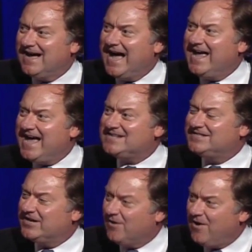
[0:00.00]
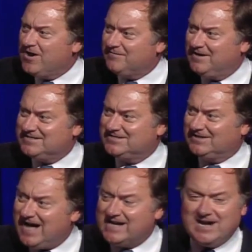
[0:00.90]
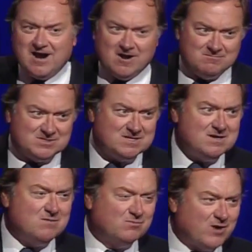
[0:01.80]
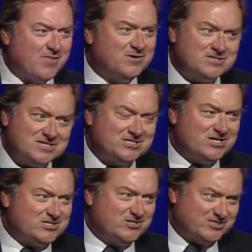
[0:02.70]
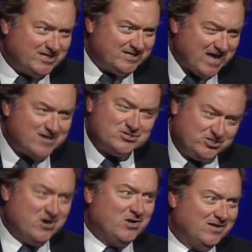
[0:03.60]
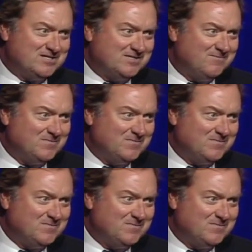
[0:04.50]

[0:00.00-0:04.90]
I ask that all of us lock arms, brothers and sisters as journalists,